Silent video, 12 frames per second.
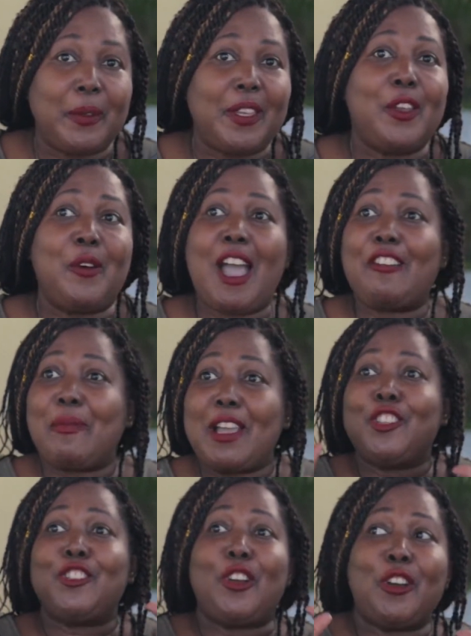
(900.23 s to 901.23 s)
I have my
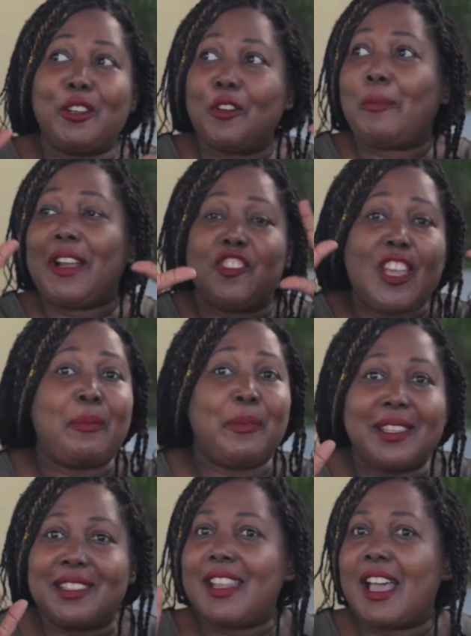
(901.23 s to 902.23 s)
my
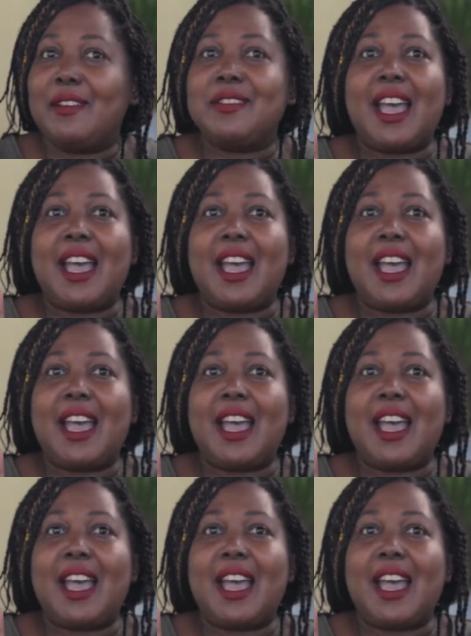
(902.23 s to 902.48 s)
Japanese knives,